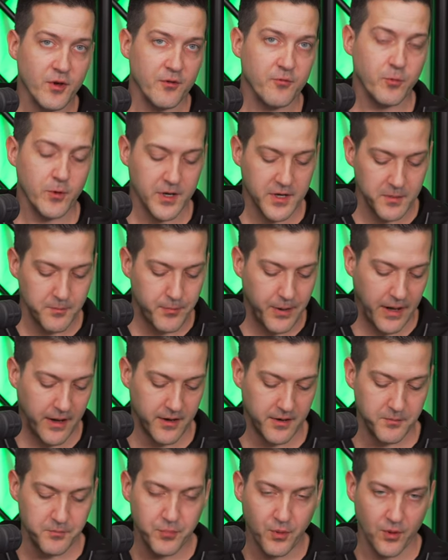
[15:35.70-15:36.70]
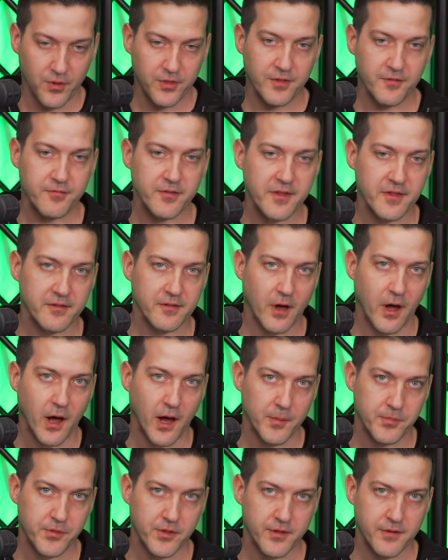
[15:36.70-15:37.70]
if we're comparing both of these
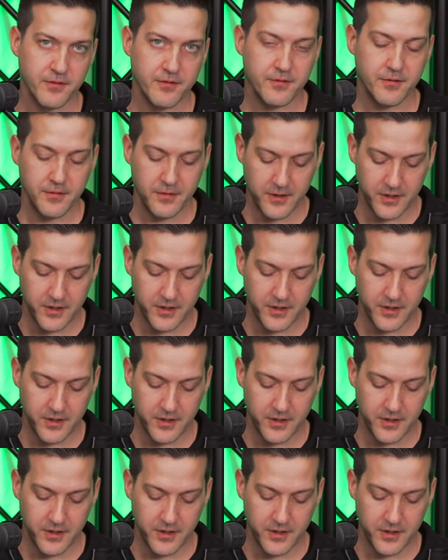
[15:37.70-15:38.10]
options